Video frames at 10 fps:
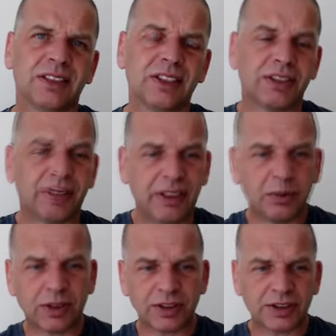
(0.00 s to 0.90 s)
So he
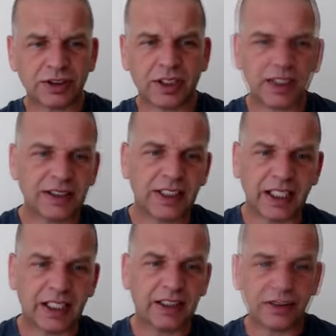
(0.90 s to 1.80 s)
wants to try to get
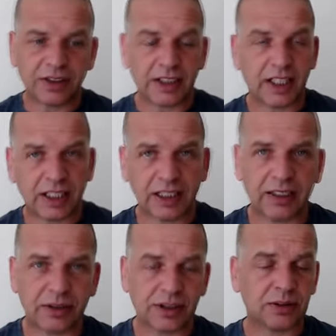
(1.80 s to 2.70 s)
in on you, get
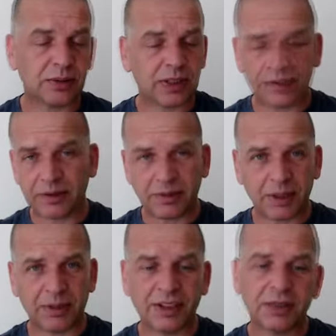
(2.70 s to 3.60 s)
closer, or whatever it may
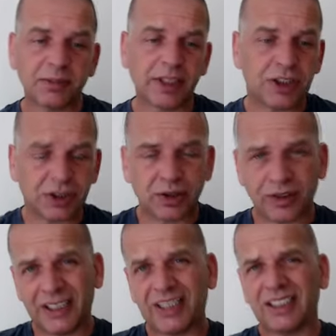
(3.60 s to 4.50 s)
be, to make sure
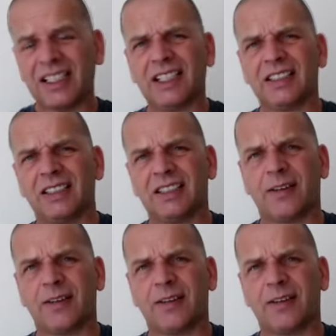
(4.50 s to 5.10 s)
he can land.